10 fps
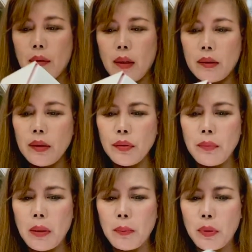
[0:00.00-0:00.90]
I didn't
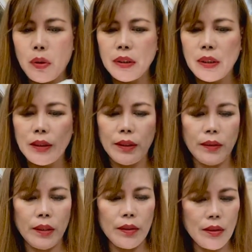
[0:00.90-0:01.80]
remember ordering
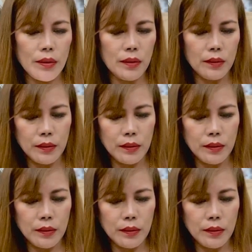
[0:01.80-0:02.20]
this.